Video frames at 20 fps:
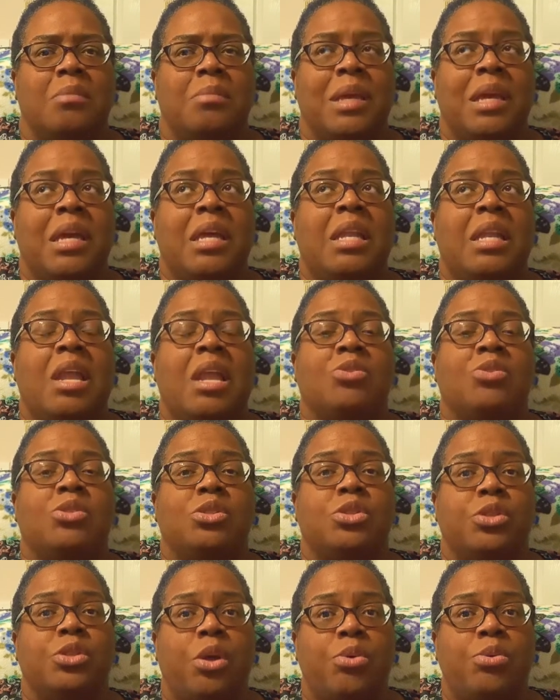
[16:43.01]
He had lost
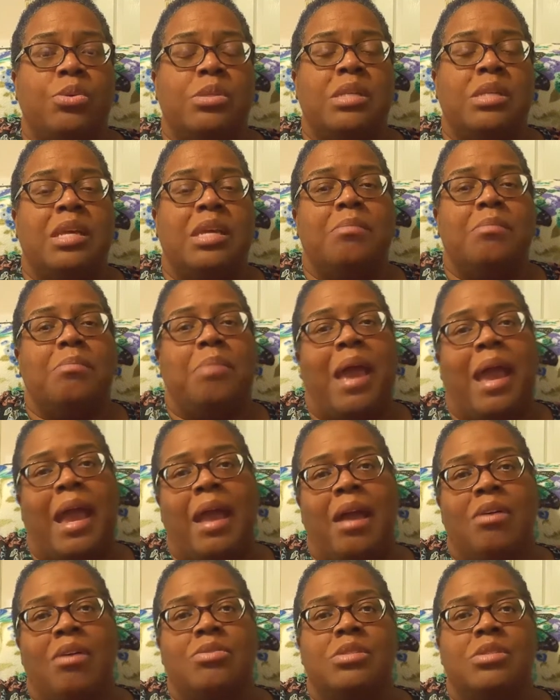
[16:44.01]
13
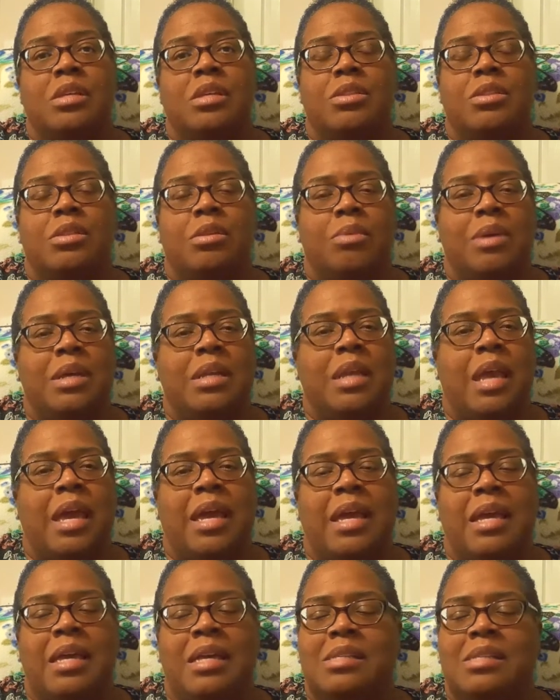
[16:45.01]
pounds in three
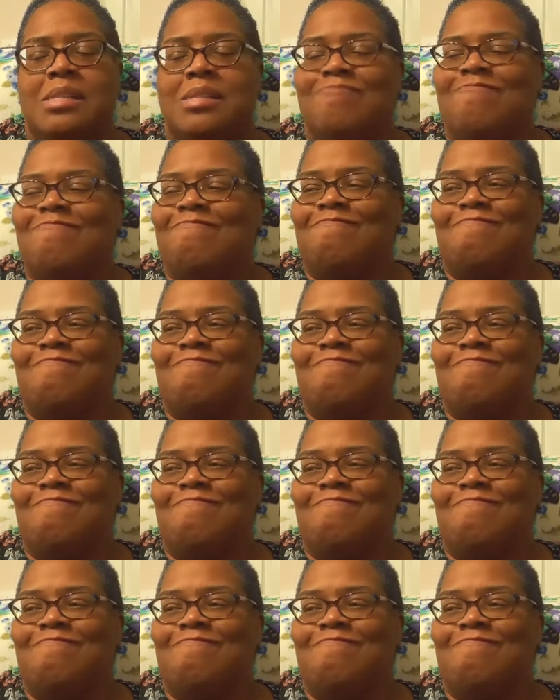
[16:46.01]
days.